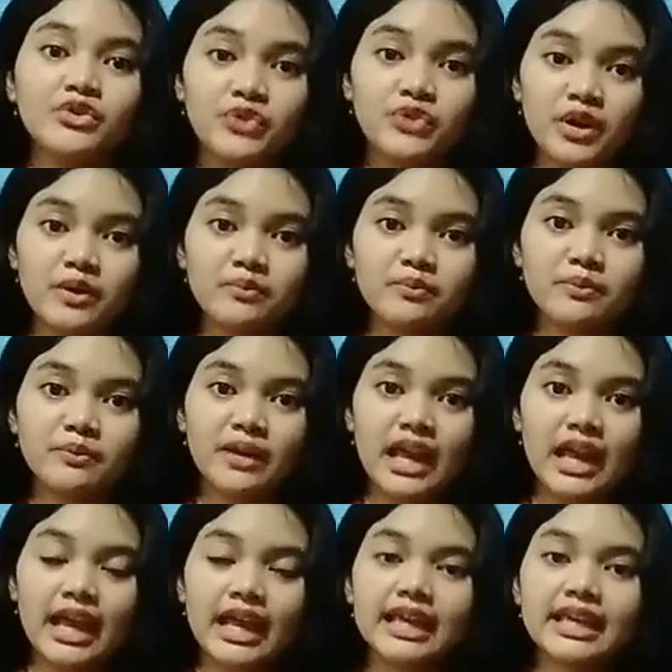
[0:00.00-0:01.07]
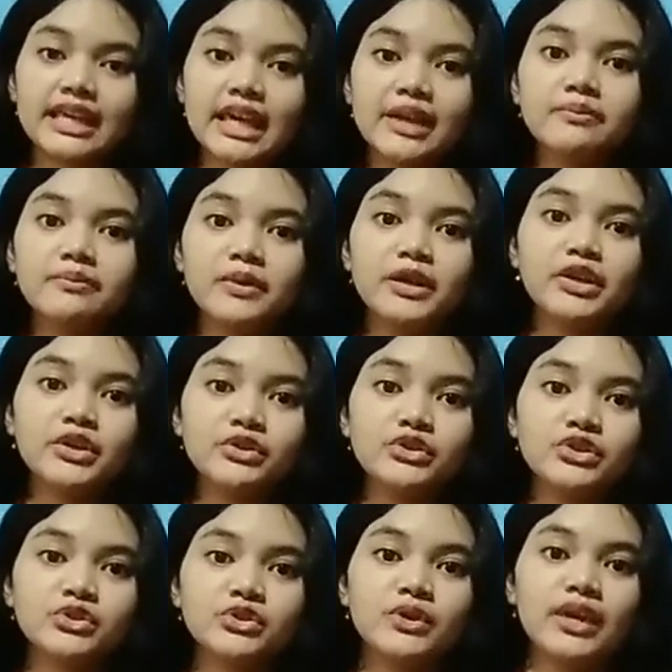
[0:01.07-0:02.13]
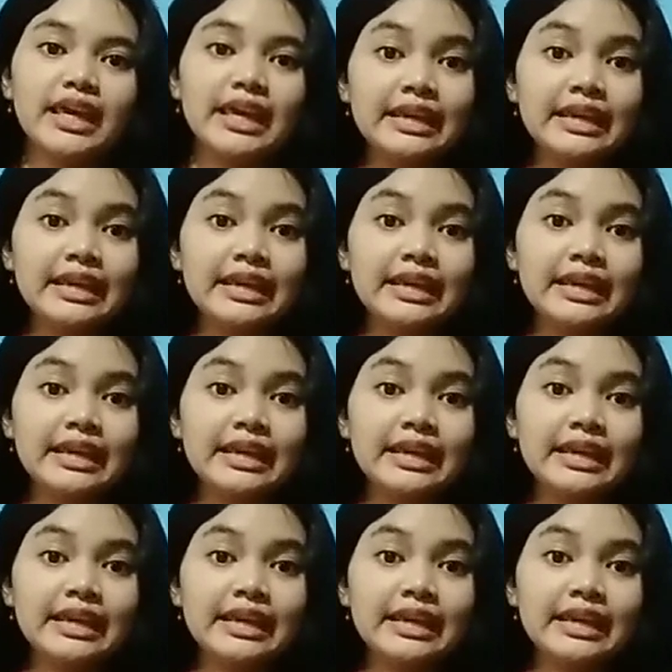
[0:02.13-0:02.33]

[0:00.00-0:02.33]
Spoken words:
Verb can be used to